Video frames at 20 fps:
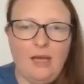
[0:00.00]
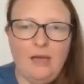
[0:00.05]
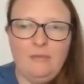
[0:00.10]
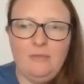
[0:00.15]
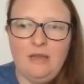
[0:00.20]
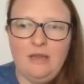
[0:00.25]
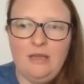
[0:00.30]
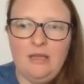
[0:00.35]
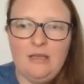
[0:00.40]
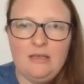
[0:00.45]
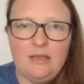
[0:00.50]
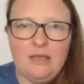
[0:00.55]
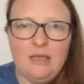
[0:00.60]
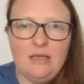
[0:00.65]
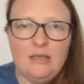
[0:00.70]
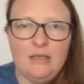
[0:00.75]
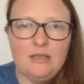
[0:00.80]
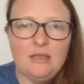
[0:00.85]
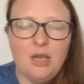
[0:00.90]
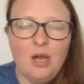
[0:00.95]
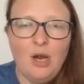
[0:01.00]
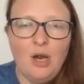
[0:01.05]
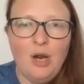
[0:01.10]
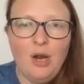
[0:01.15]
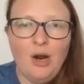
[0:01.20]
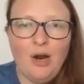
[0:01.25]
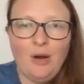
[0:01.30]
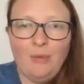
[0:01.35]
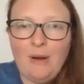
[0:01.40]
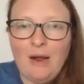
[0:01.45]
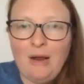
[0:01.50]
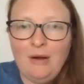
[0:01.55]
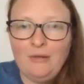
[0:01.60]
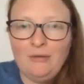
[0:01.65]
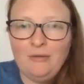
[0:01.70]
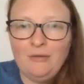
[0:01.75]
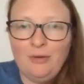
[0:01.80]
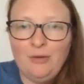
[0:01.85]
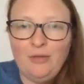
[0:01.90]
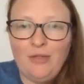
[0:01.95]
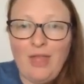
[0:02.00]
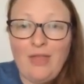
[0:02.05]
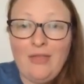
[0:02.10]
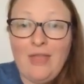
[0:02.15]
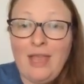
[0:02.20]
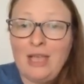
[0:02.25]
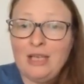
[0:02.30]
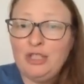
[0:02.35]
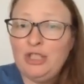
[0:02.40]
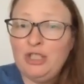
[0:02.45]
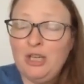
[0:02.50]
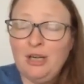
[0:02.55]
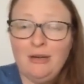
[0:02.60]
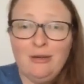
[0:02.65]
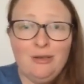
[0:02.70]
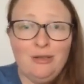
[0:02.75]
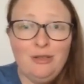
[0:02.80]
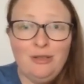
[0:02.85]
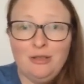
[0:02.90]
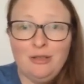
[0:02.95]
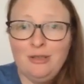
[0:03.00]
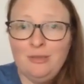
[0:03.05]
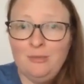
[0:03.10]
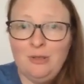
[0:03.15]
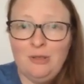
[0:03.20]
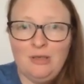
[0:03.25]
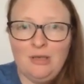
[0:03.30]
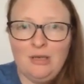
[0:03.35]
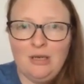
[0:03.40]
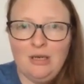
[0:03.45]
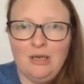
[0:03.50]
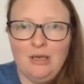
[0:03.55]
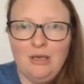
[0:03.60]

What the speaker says: mean, these things are powerful and they get shared in your community